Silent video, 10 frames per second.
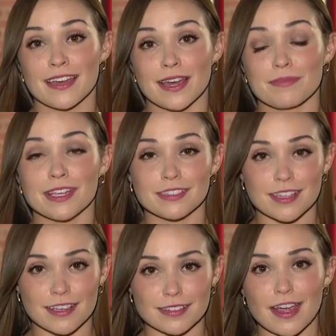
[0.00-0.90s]
That means
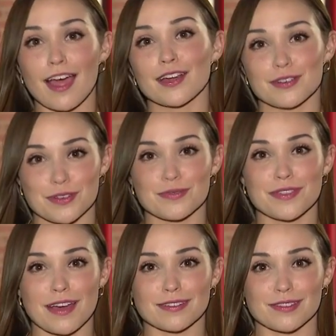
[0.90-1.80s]
the entire two
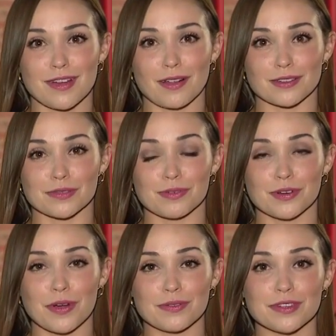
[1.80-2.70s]
thousand dollars will
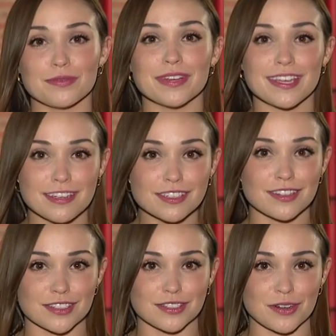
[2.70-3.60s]
go to each of
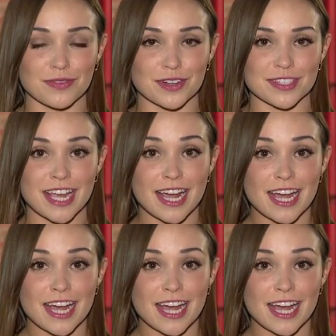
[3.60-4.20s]
the servers.